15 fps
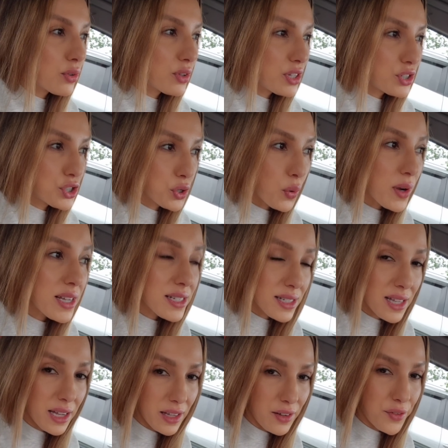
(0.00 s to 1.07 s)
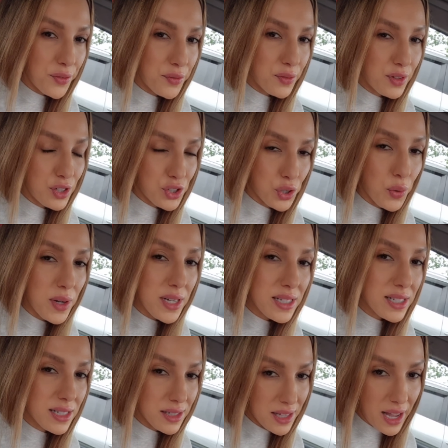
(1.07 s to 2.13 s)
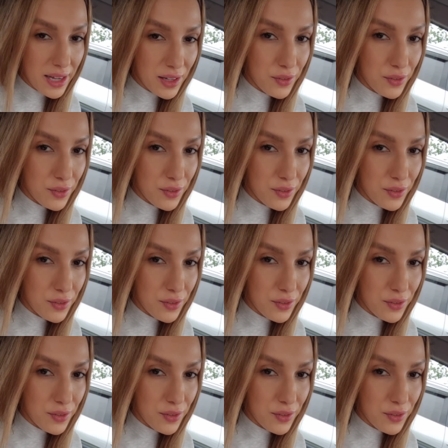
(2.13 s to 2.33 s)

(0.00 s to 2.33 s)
the choices that